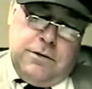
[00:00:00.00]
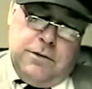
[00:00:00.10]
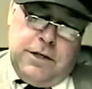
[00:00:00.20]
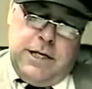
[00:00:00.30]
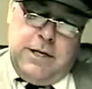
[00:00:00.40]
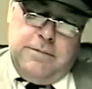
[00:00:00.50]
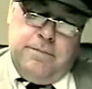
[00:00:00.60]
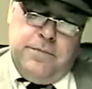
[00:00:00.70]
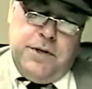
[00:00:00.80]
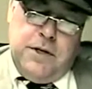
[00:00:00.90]
okay?
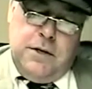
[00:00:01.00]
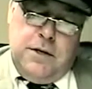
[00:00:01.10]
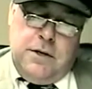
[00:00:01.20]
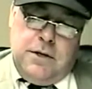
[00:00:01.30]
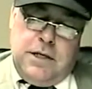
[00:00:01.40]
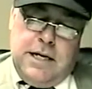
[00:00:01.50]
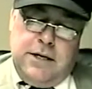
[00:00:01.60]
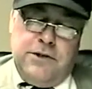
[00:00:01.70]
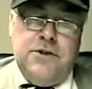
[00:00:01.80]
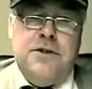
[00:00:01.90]

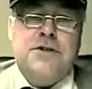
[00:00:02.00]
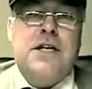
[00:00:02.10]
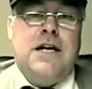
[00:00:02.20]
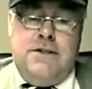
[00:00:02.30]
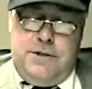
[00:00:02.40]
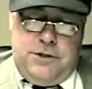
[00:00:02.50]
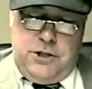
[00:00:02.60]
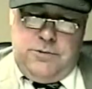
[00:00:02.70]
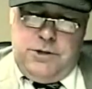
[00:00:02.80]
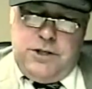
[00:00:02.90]
Now, to this date, this
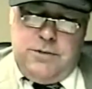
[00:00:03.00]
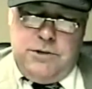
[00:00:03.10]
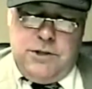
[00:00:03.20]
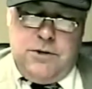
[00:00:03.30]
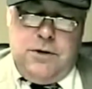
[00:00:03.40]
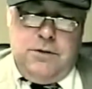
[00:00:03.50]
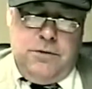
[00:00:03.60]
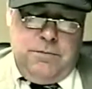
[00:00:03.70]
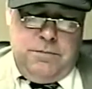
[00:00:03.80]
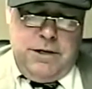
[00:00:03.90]
gentleman comes to court with
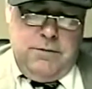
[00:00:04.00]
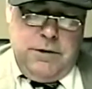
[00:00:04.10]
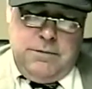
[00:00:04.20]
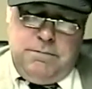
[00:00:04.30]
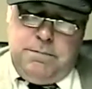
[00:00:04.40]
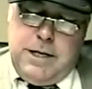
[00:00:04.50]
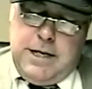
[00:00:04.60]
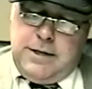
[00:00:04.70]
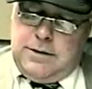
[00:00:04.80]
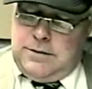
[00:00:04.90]
a big red
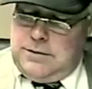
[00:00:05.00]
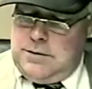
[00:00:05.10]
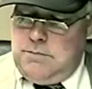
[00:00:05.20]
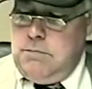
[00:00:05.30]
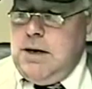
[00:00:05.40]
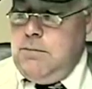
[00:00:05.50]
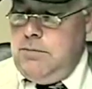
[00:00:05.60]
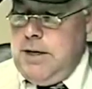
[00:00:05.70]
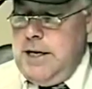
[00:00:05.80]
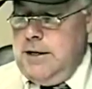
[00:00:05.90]
bag, marble
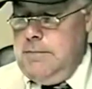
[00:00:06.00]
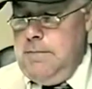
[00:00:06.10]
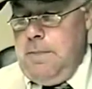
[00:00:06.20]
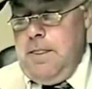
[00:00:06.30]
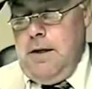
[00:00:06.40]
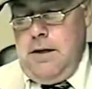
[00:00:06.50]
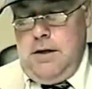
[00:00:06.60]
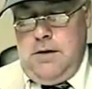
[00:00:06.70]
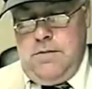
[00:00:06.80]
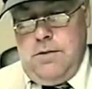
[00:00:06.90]
bag,
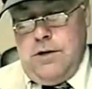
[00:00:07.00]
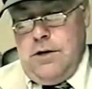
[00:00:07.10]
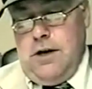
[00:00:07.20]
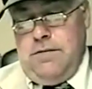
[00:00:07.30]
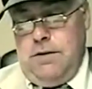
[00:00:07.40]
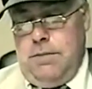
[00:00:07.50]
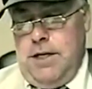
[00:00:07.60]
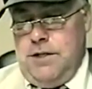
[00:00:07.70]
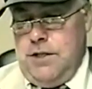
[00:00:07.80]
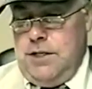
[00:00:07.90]
full of coffee
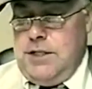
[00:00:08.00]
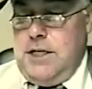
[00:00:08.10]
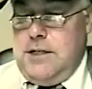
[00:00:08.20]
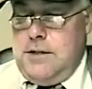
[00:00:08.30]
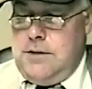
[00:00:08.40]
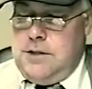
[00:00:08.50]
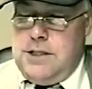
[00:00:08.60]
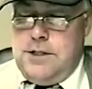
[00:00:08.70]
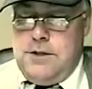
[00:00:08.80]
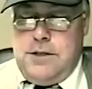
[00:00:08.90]
beans that he's got
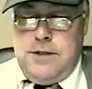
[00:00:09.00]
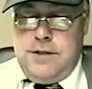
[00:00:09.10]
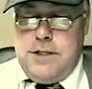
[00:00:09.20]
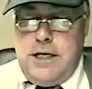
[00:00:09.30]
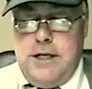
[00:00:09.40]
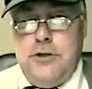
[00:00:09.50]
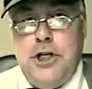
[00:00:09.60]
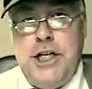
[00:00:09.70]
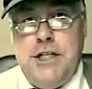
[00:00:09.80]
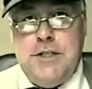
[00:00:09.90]
stenciled on the side,
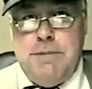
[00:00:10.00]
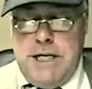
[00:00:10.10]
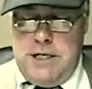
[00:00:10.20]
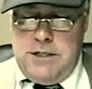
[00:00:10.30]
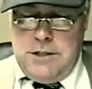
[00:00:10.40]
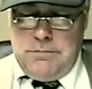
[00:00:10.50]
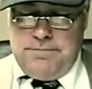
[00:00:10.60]
Jean's Beans.